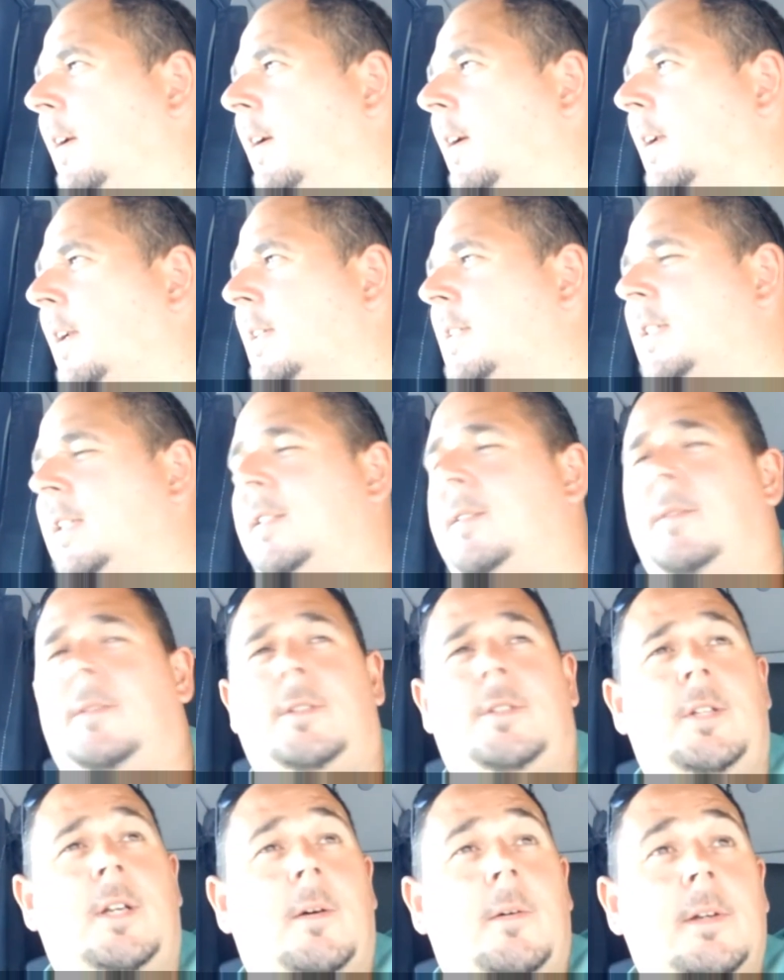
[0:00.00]
And I said,
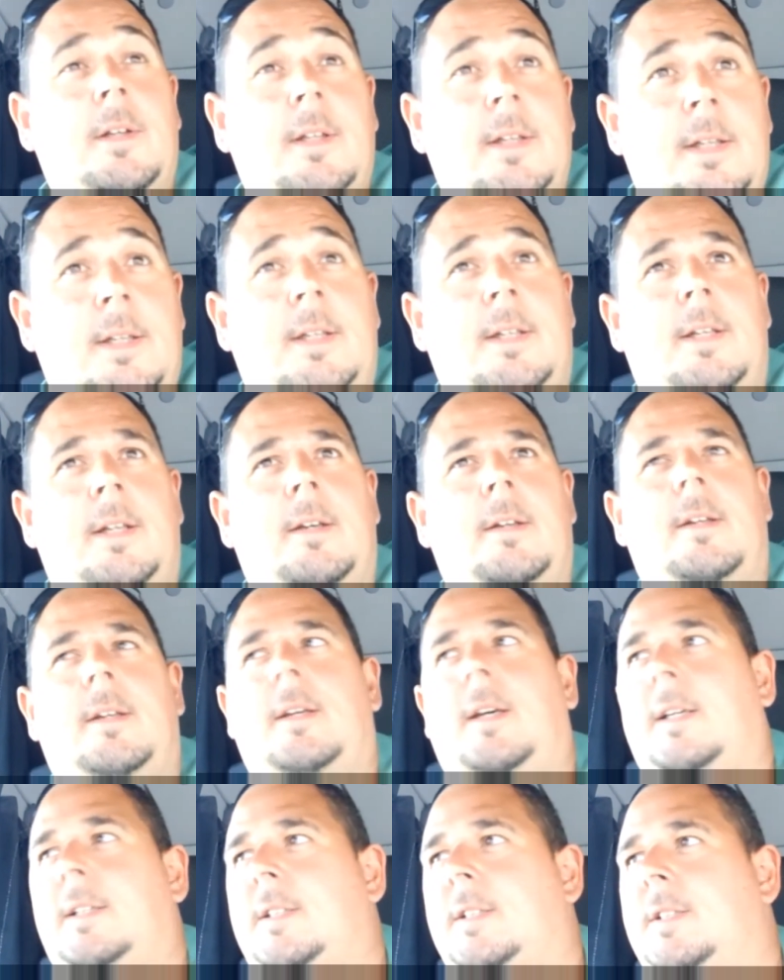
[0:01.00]
do you know what you needed, don't
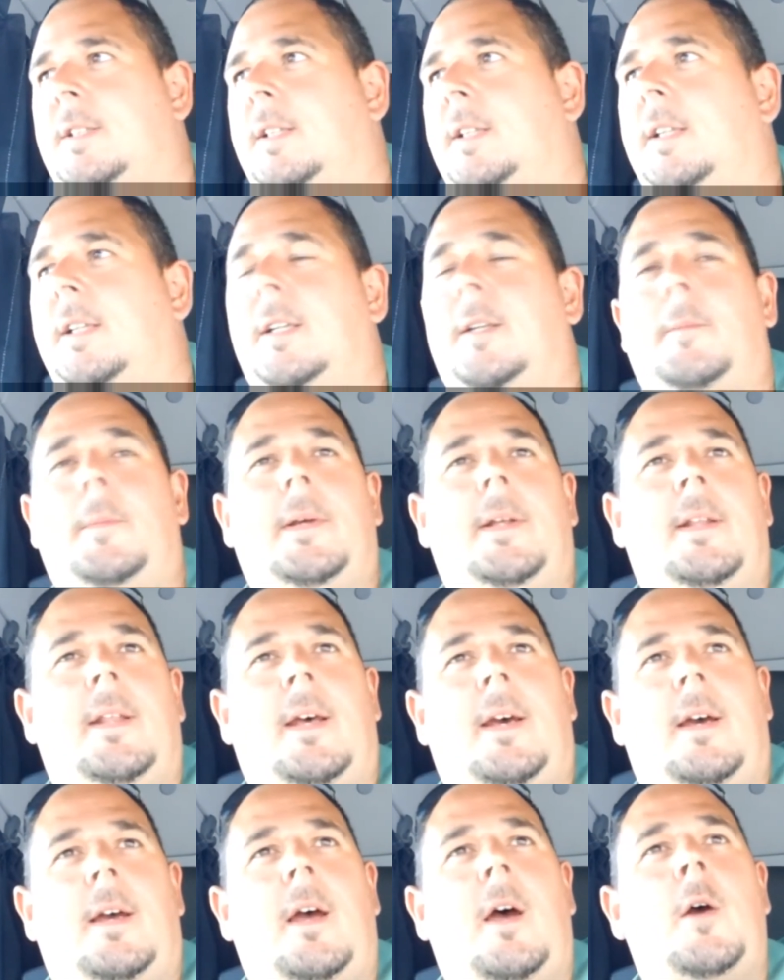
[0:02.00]
you? I said, you needed a bit of
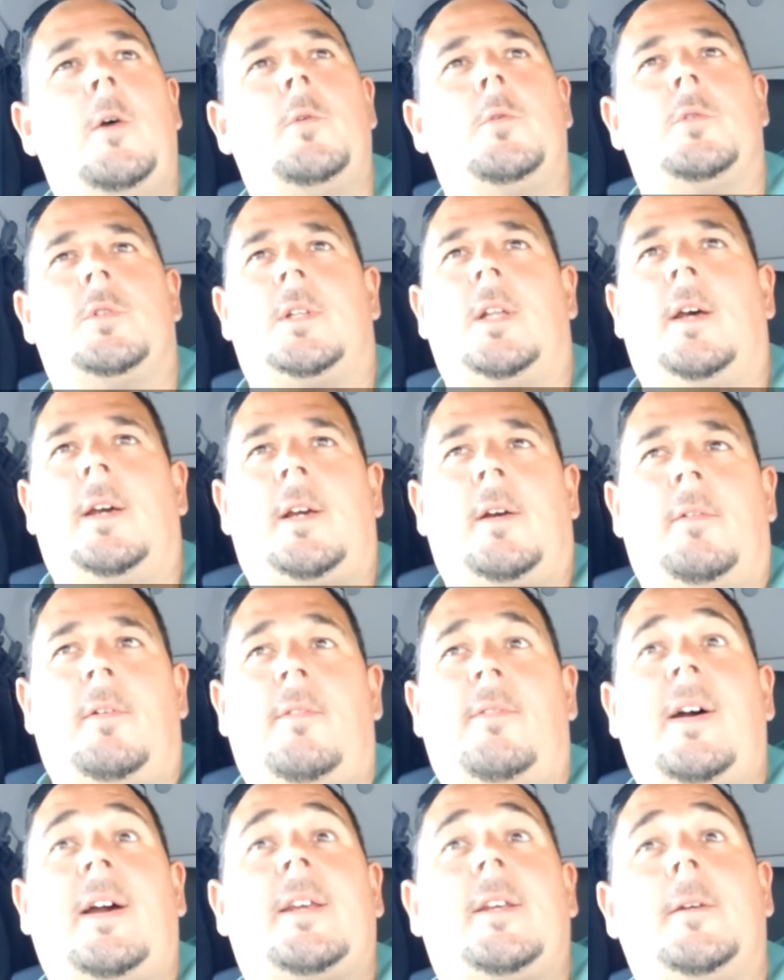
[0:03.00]
that hose, like off
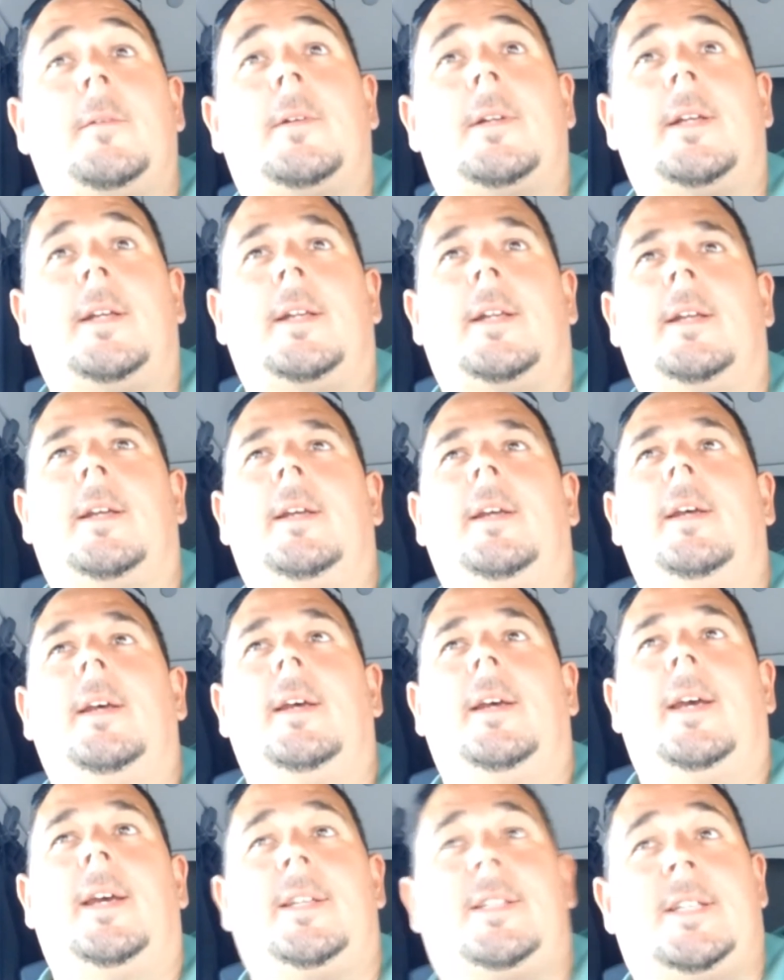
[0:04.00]
a vacuum cleaner.
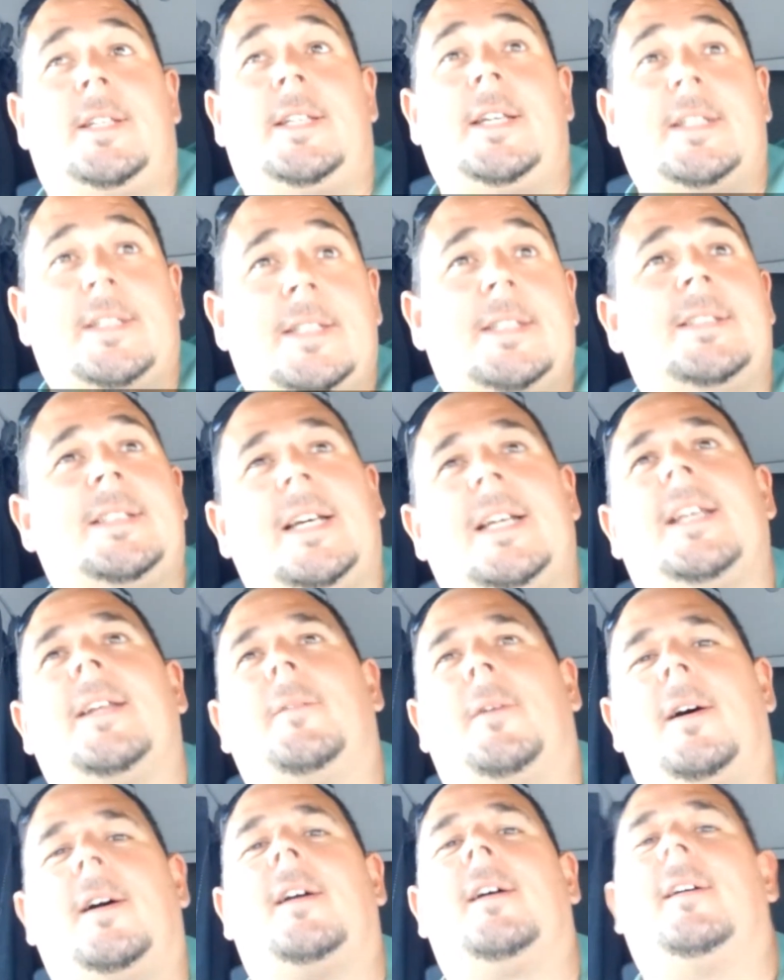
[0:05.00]
He says, that's exactly
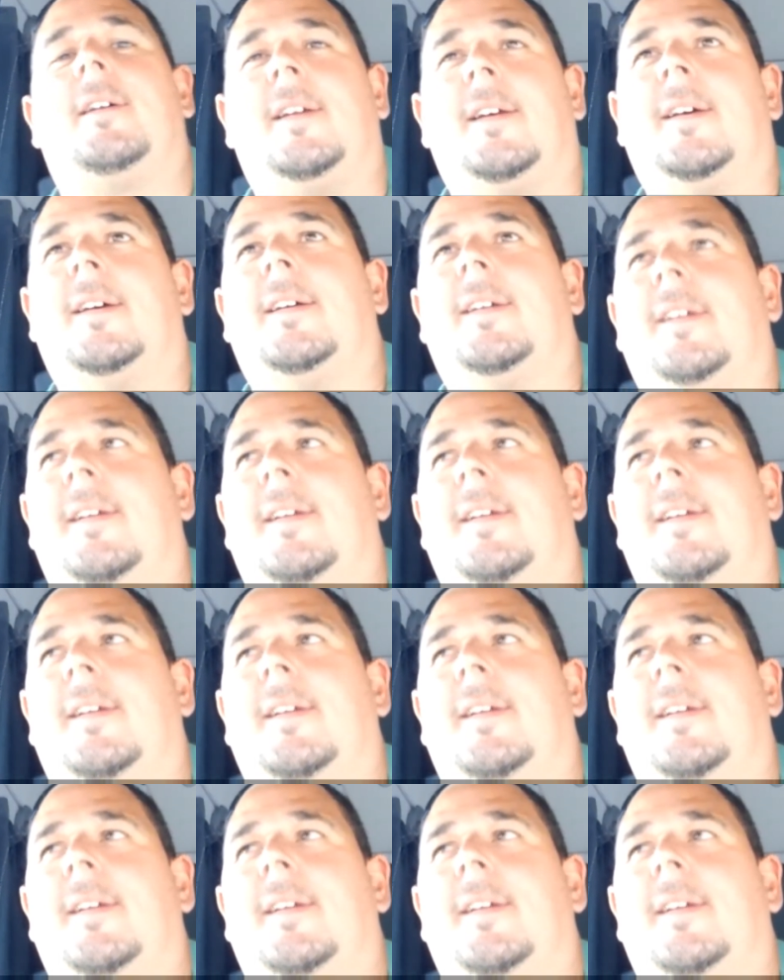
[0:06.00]
what I got you.